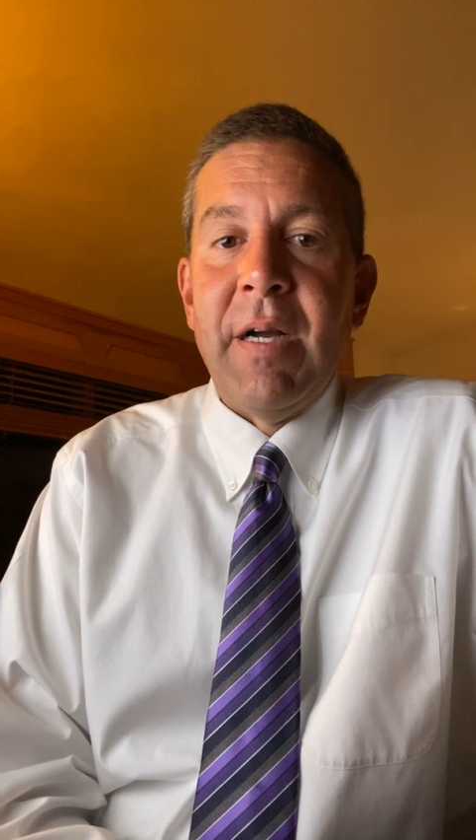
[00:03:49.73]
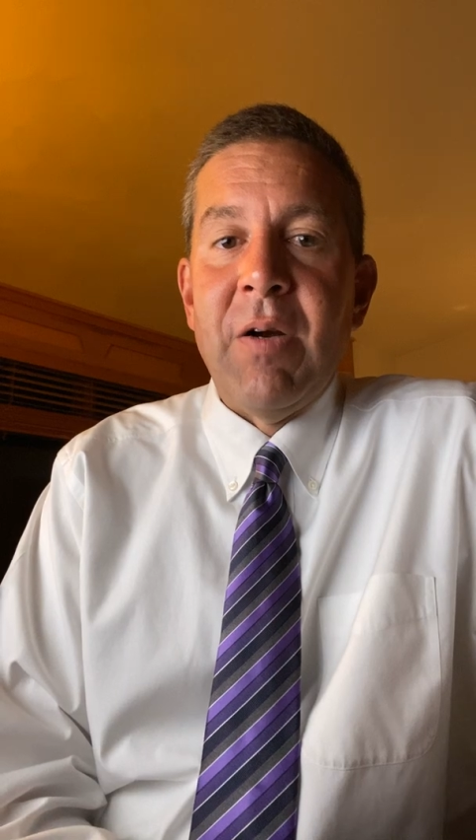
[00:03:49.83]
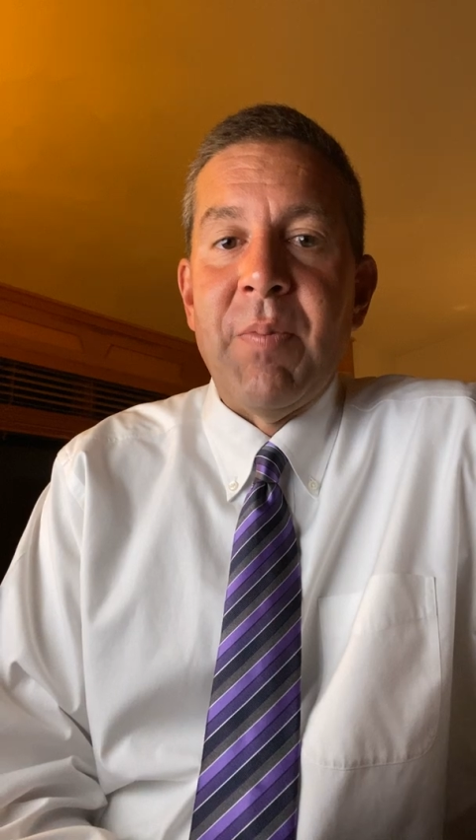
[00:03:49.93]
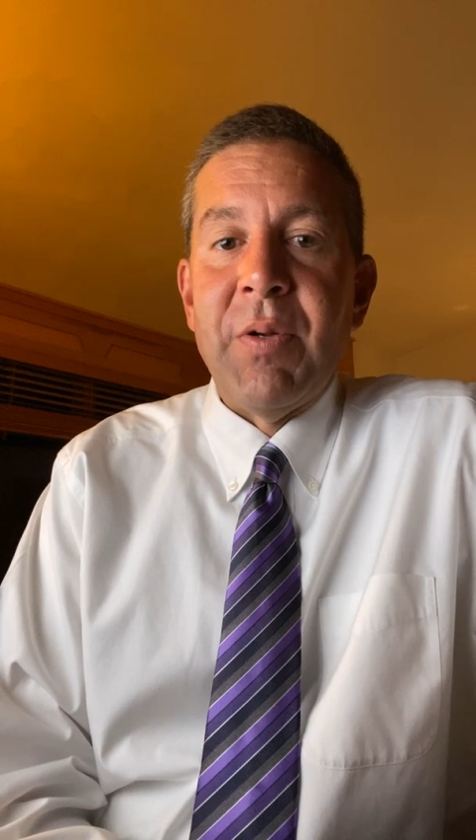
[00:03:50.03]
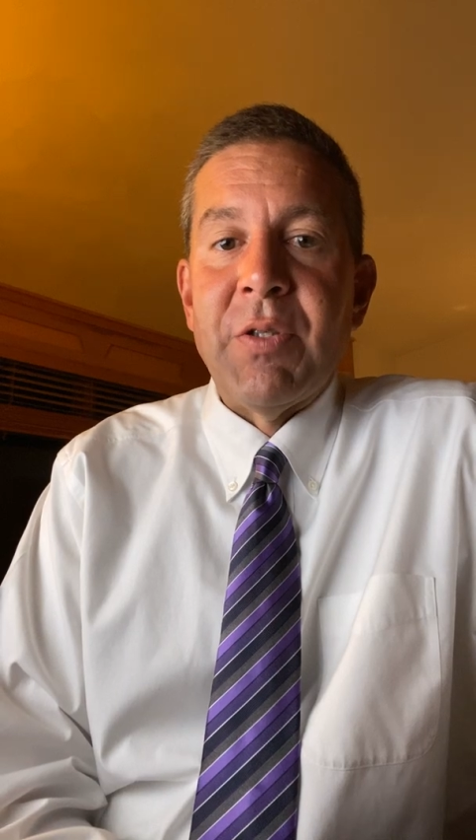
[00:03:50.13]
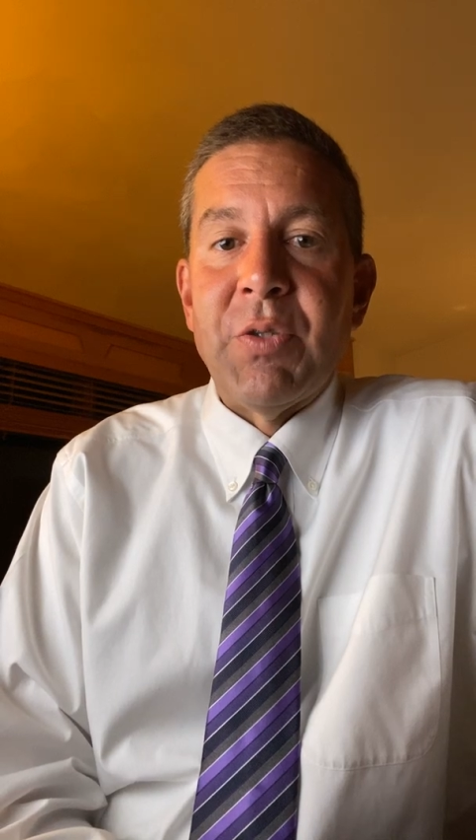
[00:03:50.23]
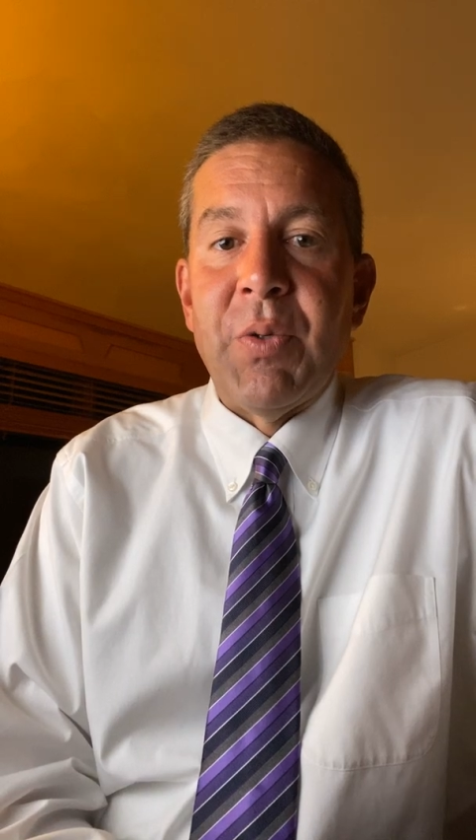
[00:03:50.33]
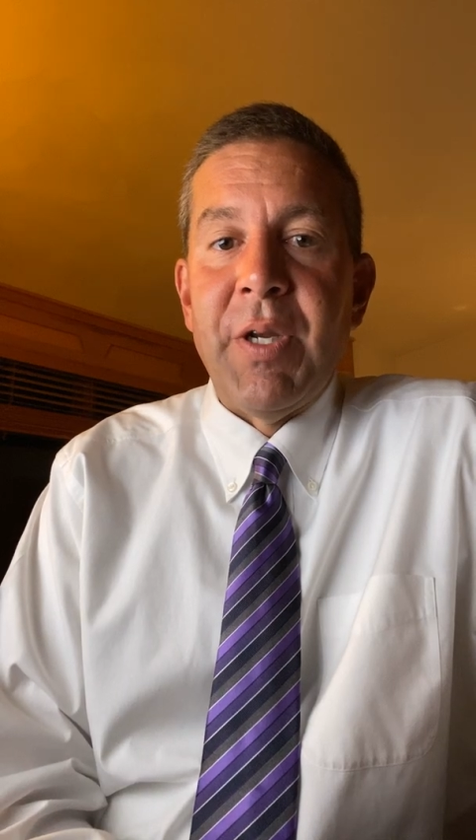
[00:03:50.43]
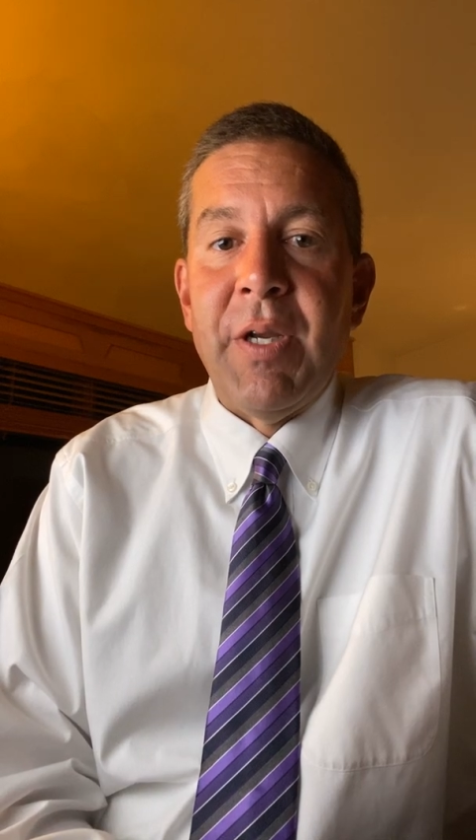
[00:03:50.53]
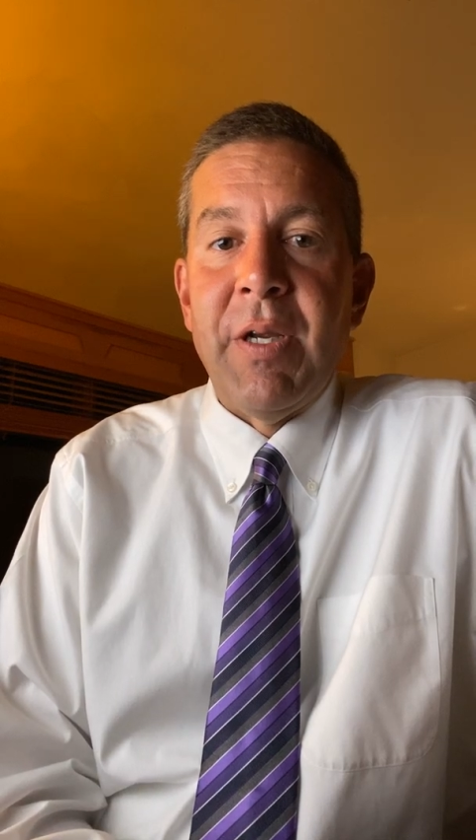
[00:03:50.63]
I hope you
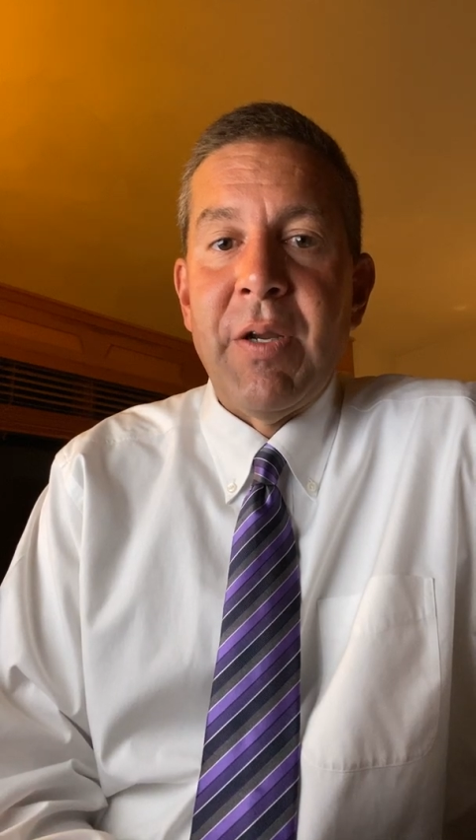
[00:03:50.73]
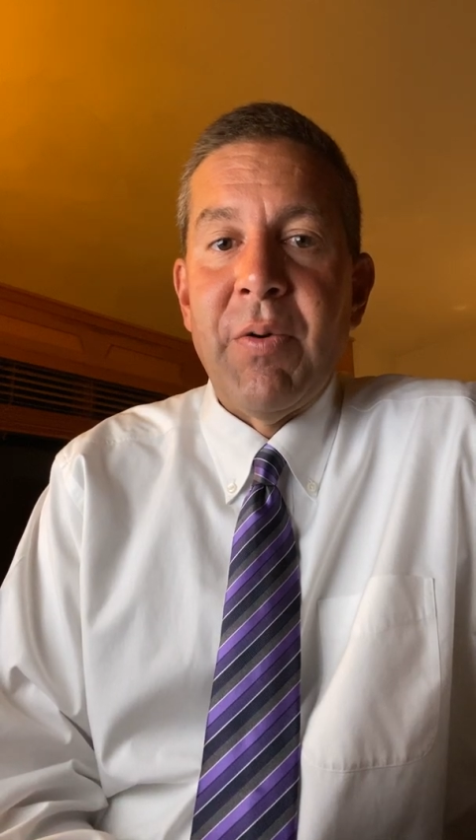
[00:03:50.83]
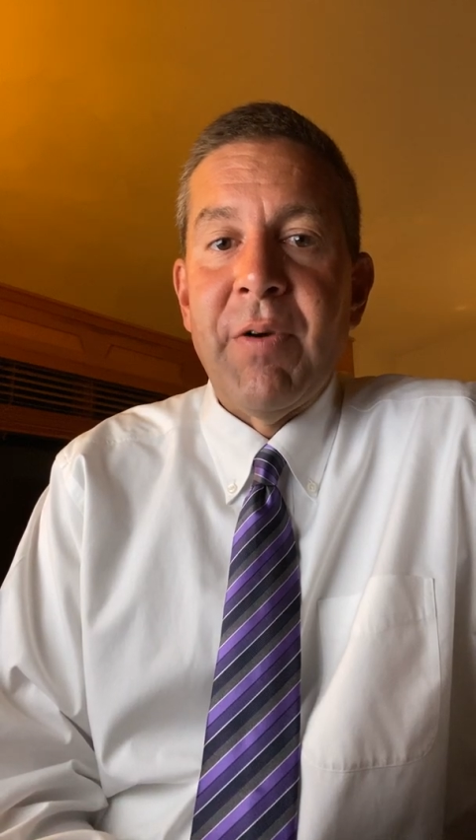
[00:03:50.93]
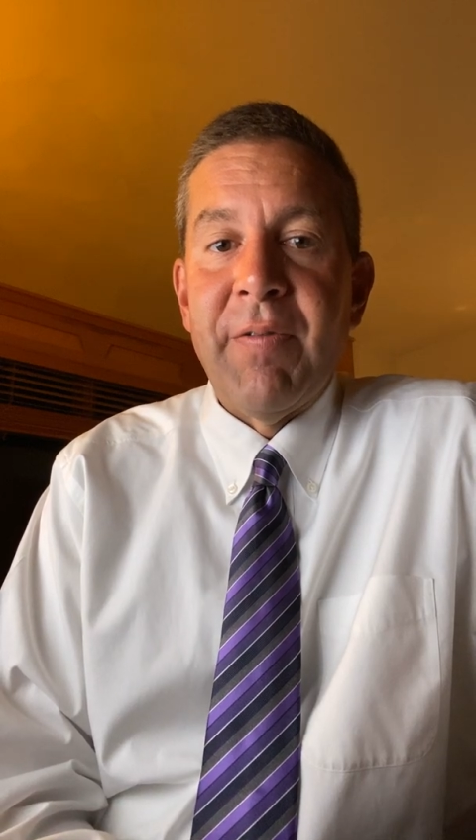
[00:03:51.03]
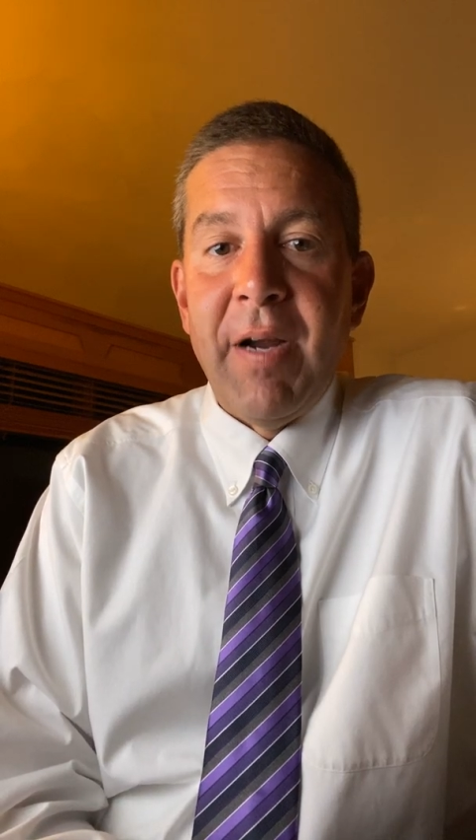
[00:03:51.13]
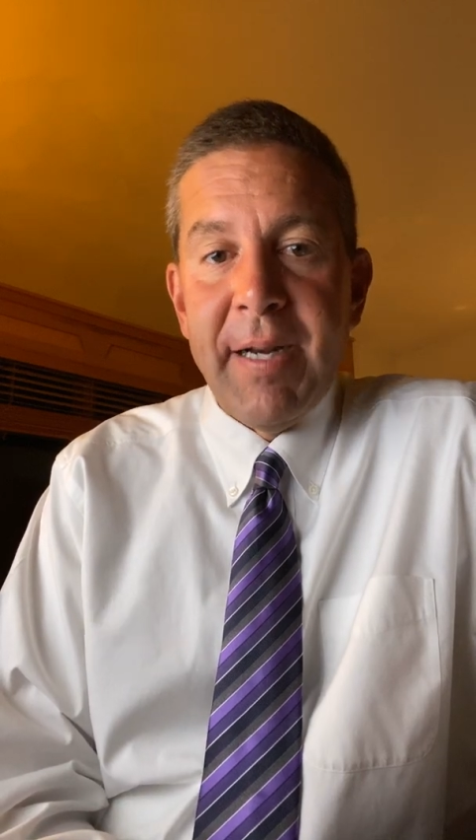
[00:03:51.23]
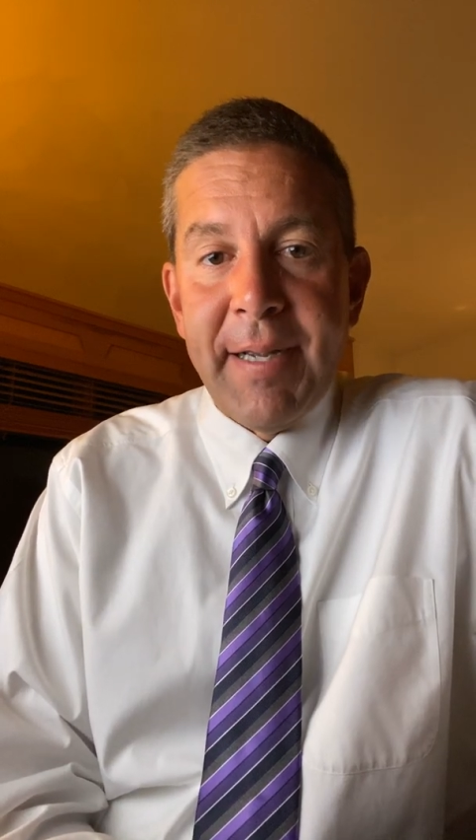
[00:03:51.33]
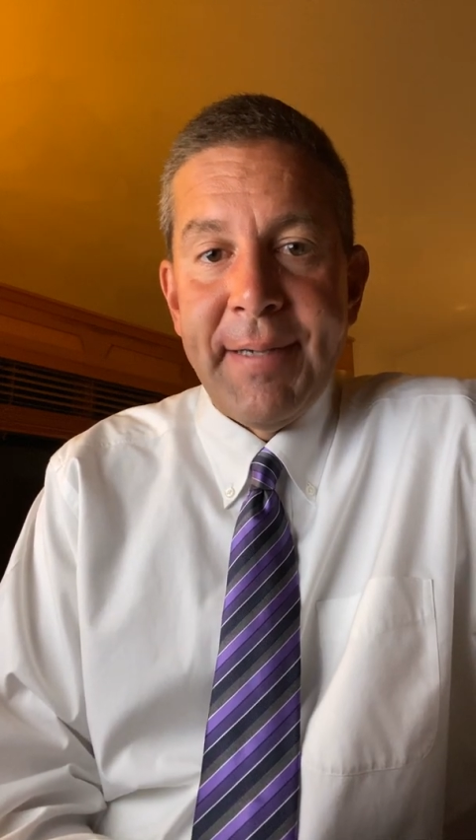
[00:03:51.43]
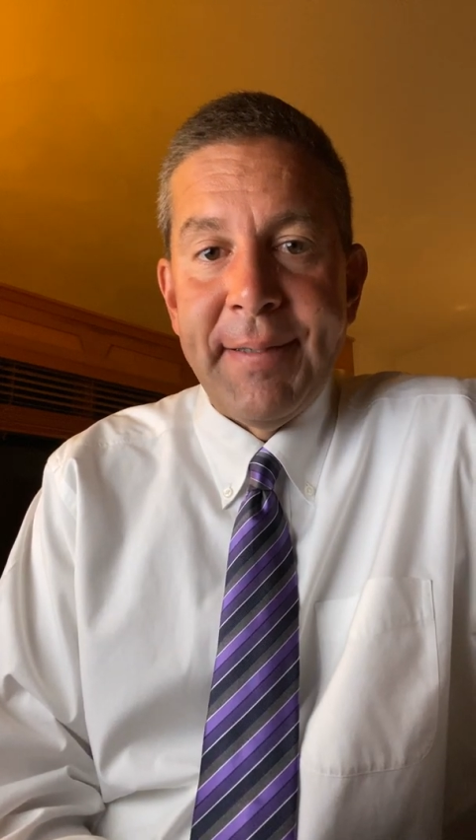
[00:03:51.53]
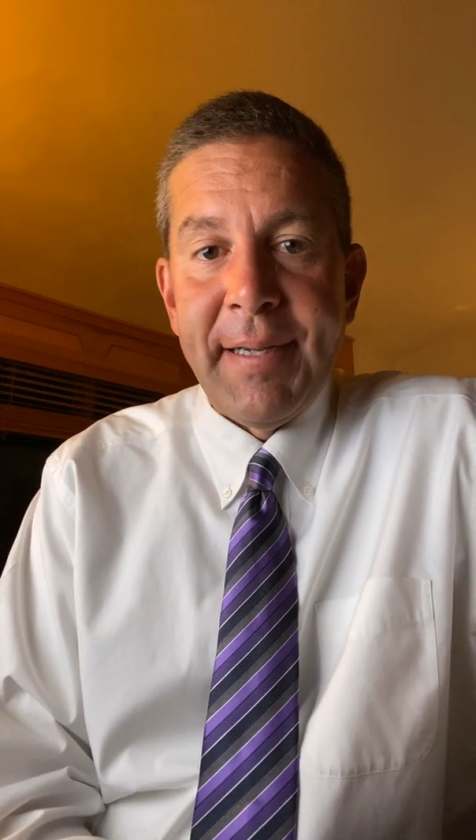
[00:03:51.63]
enjoy your
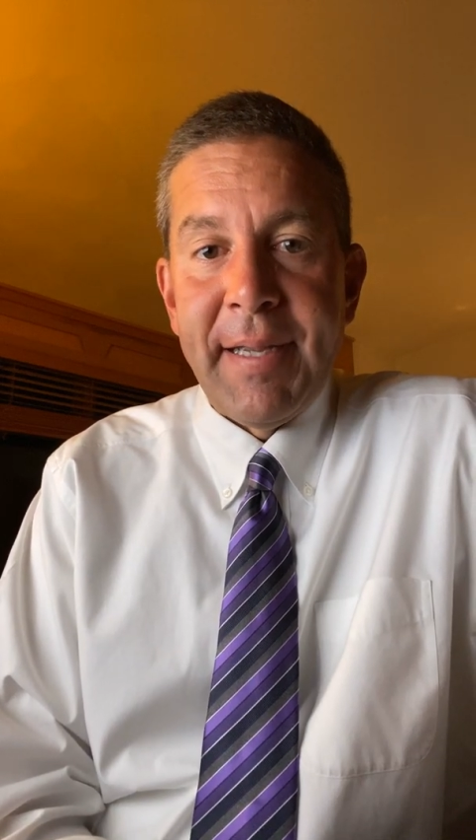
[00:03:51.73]
Friday,